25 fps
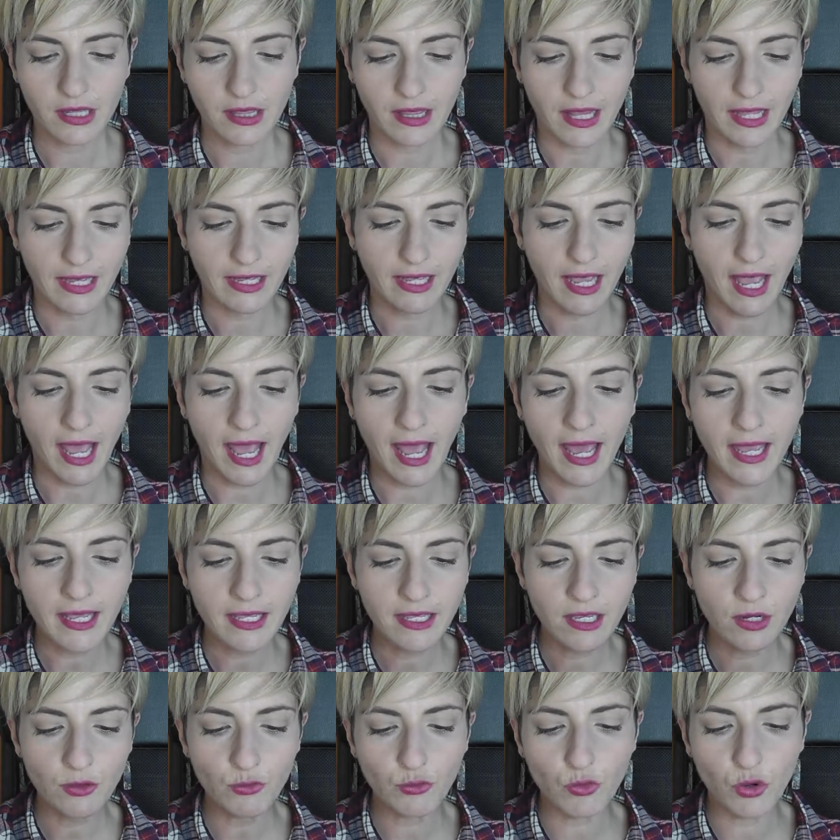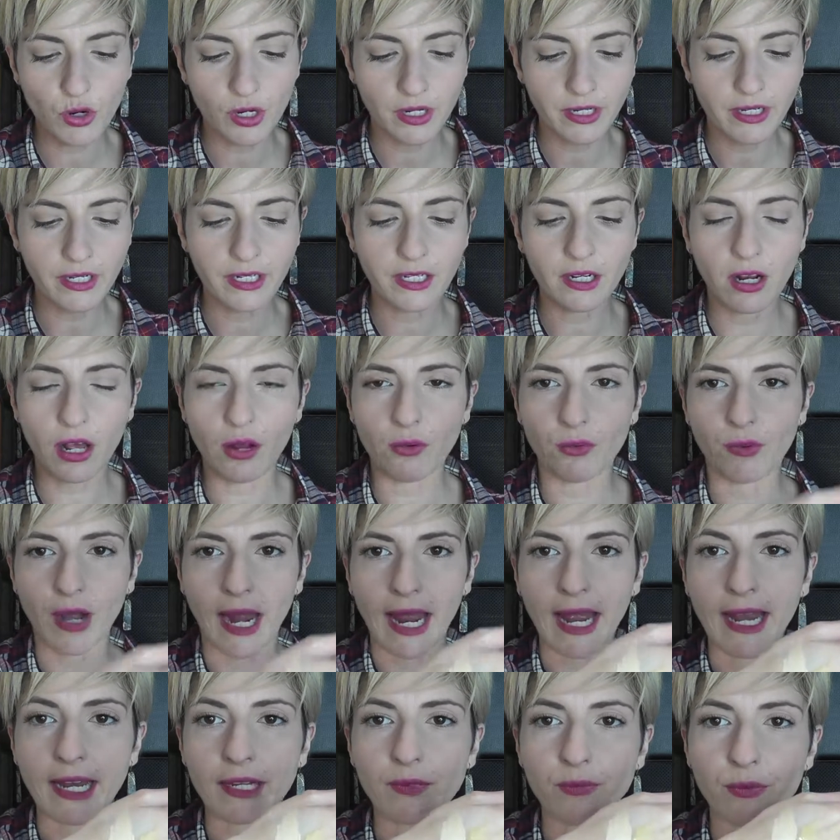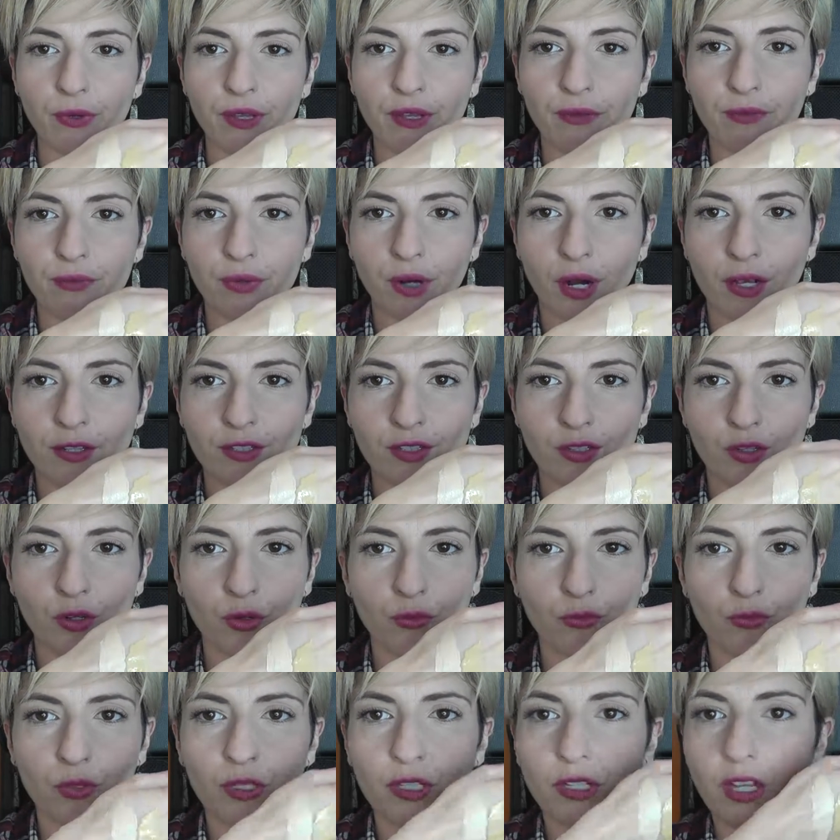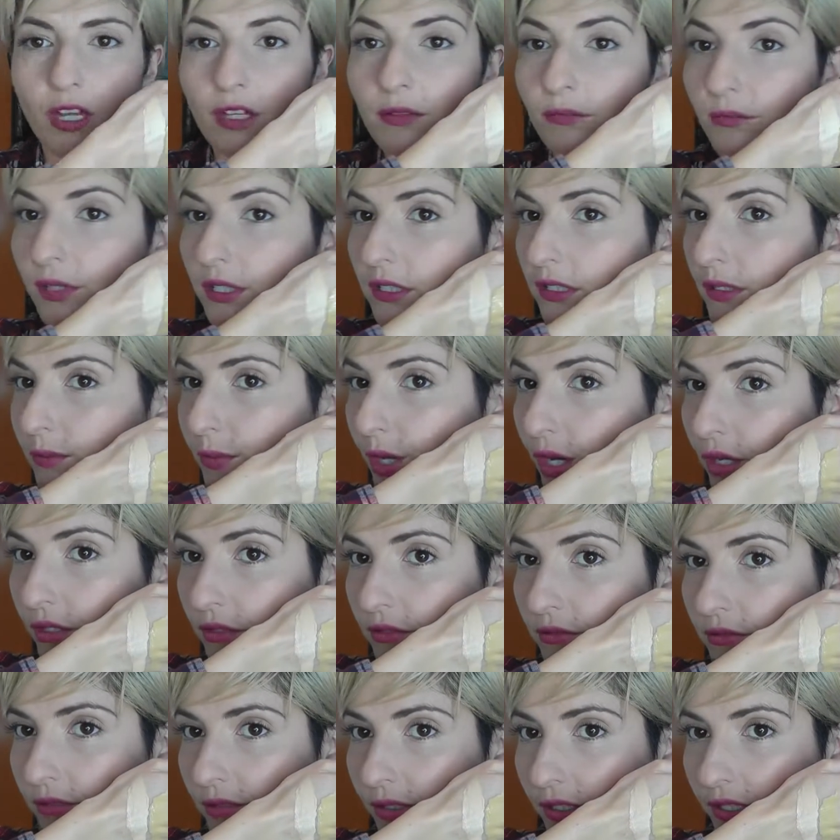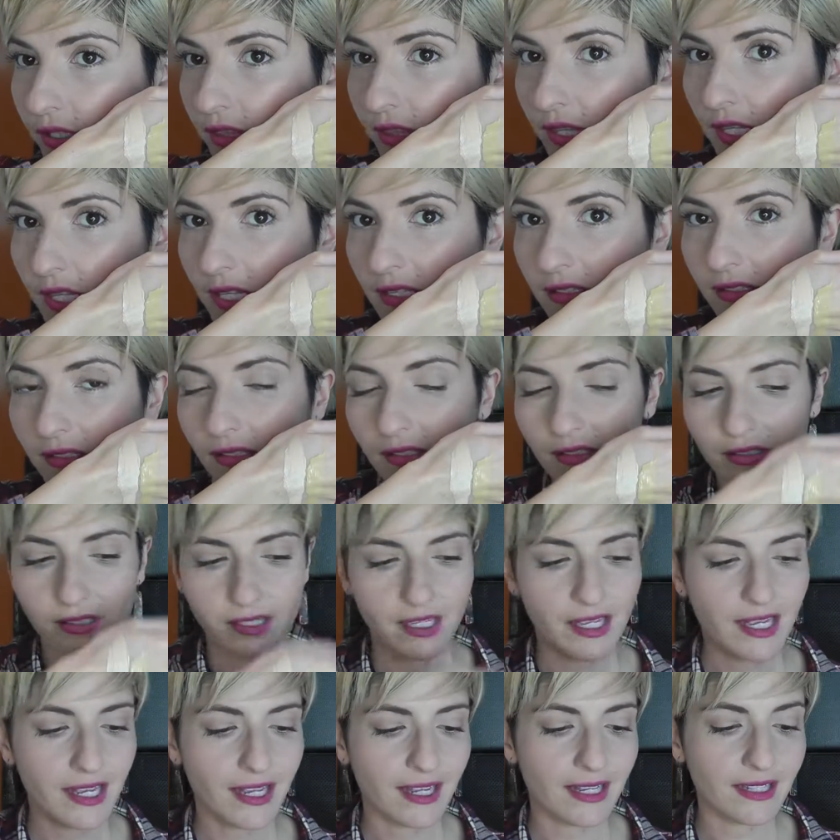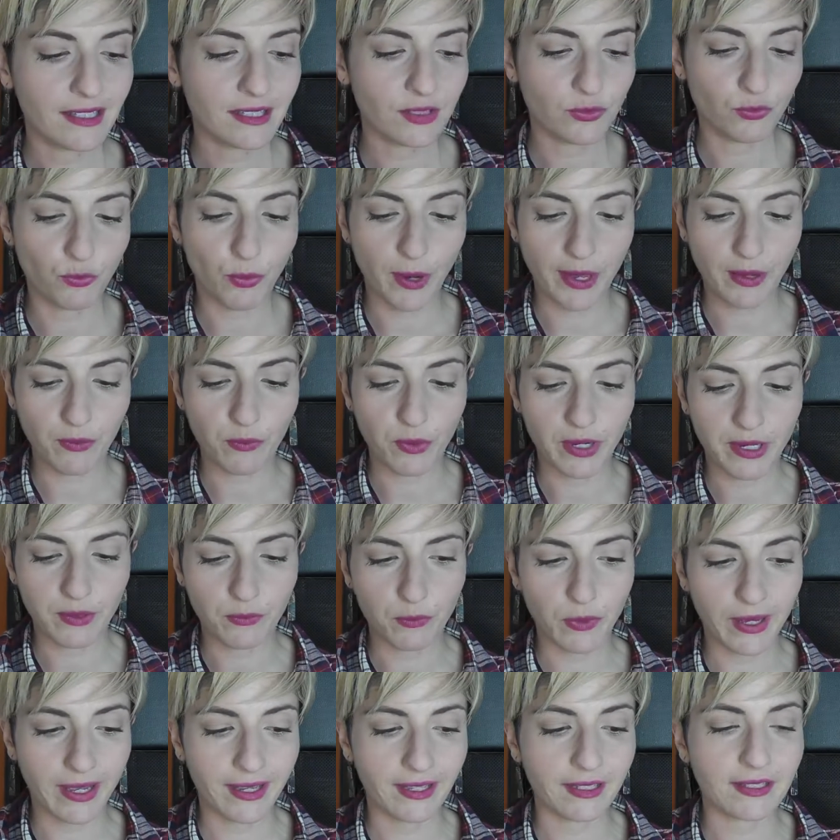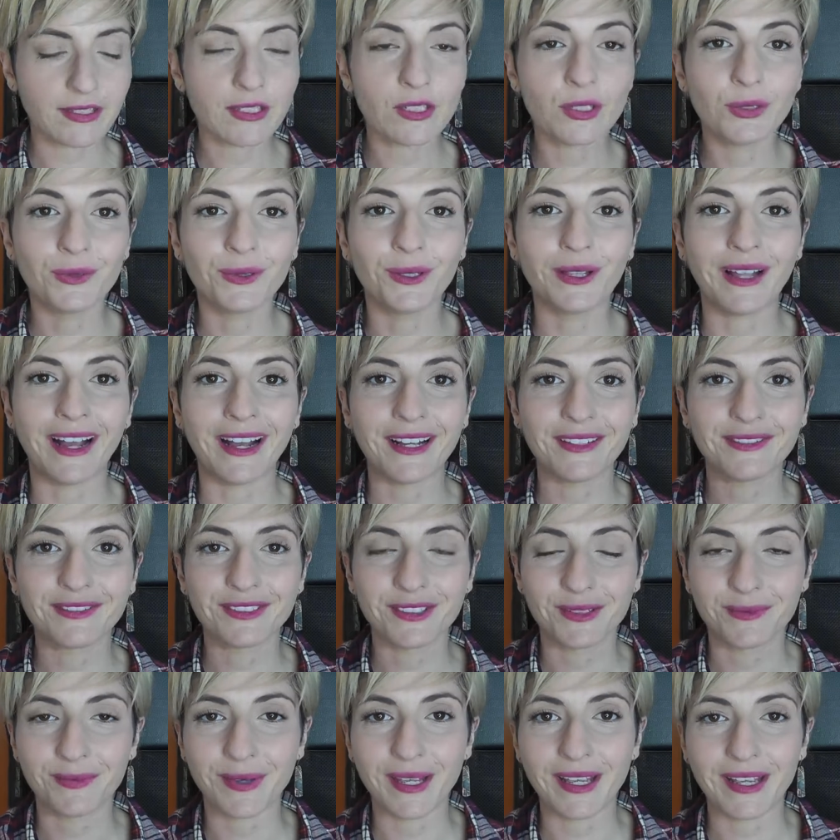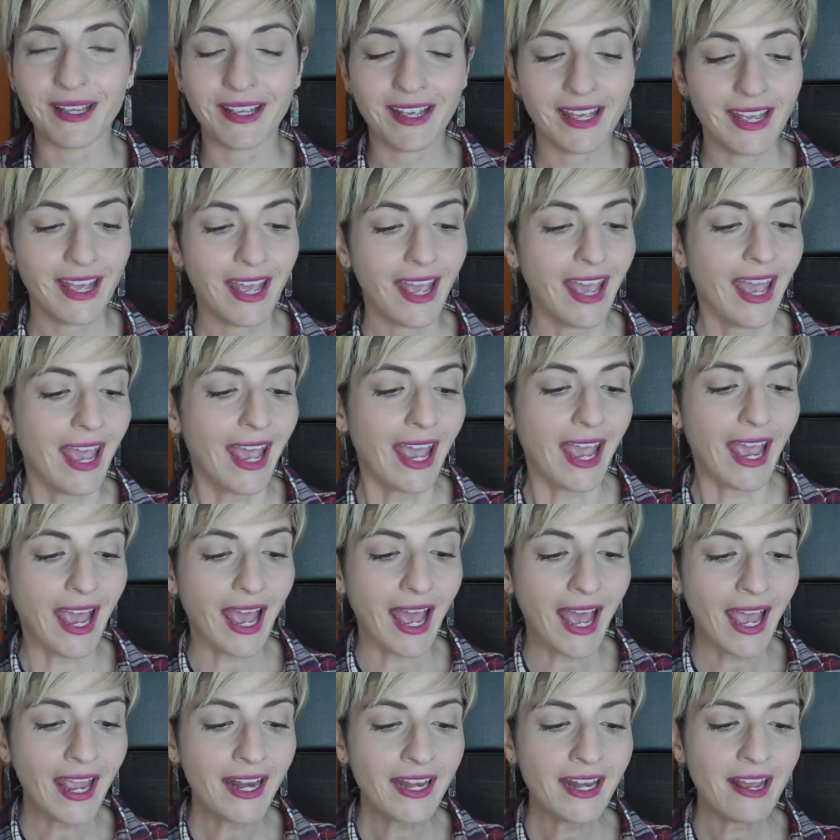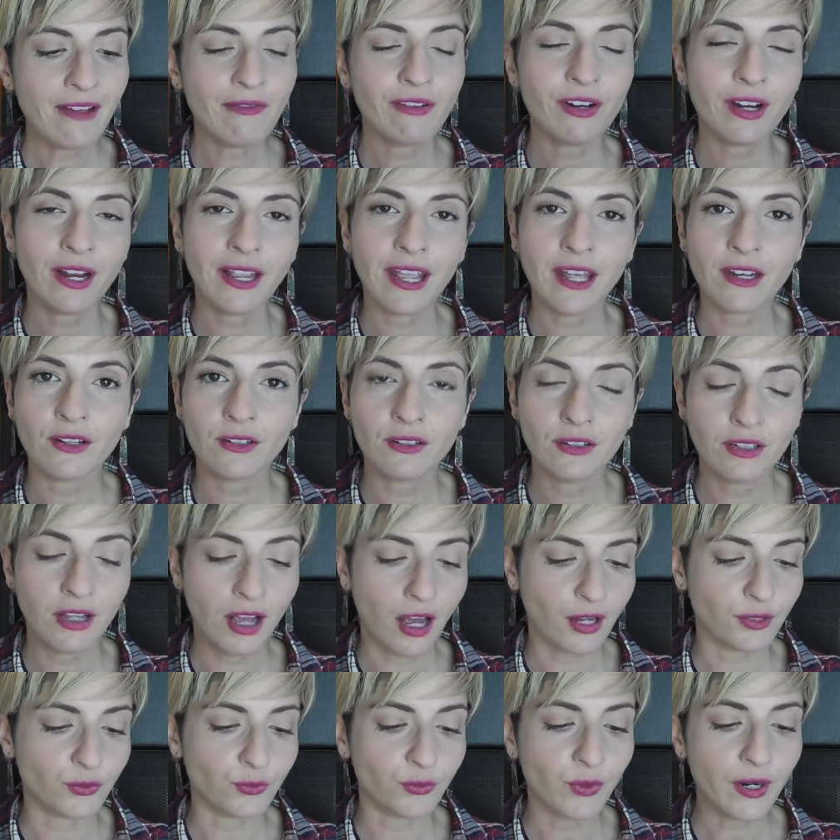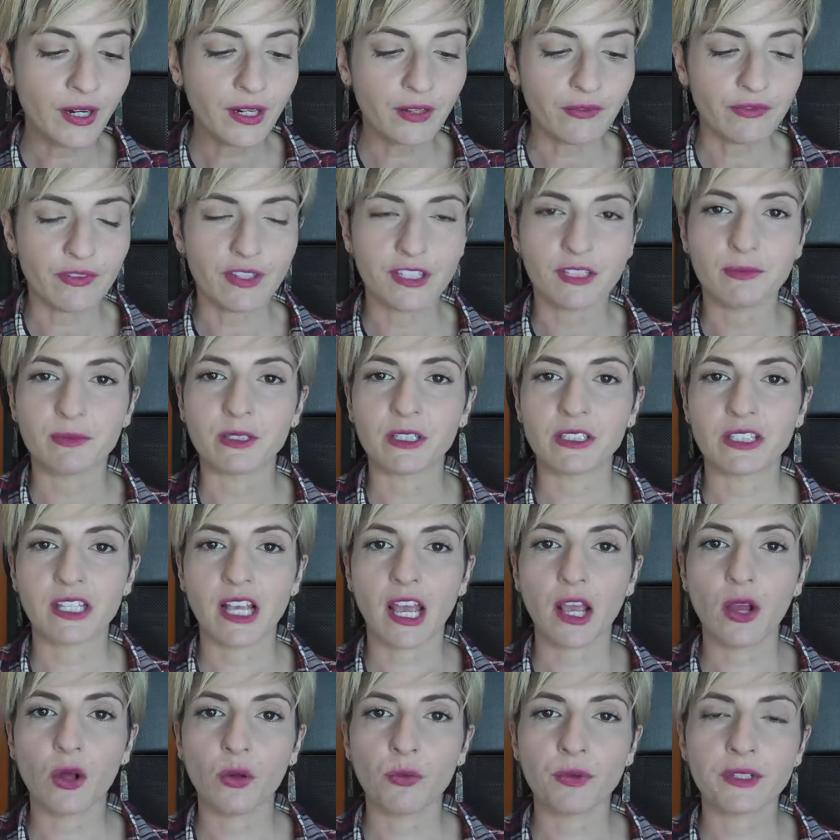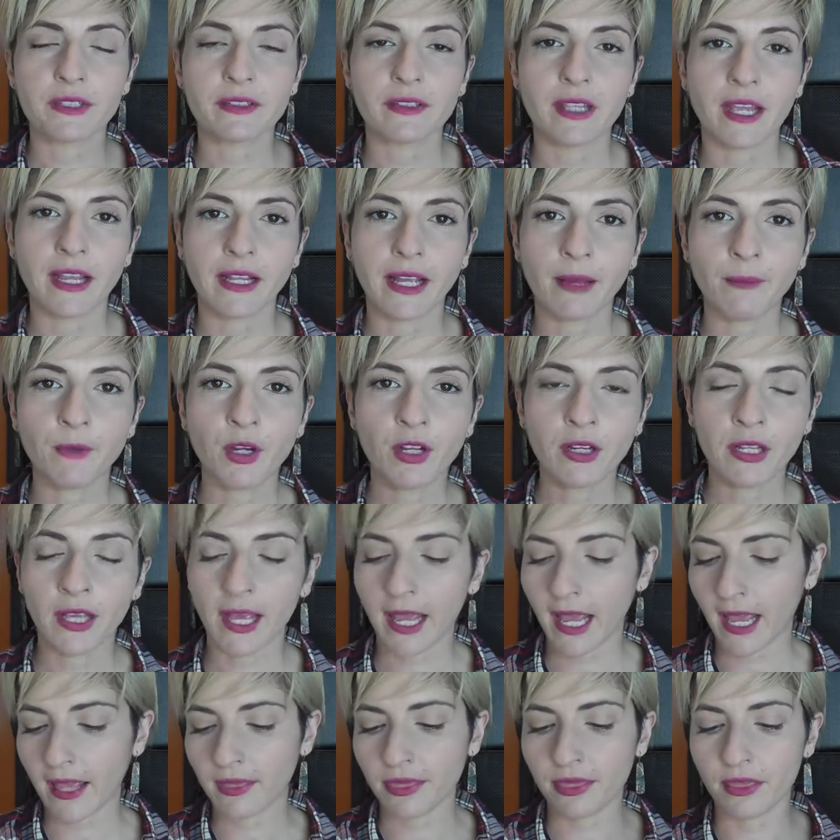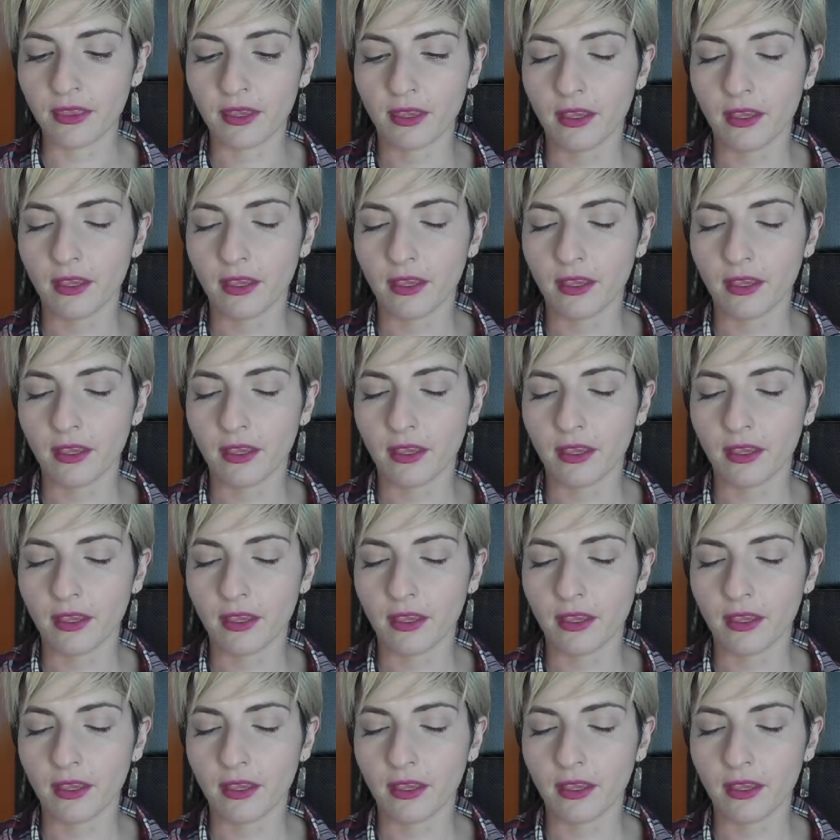Like, I can work it all right with bronzer and whatnot, but come on, look at this. It's way too light for me. I never got rid of this because I always think I'm gonna add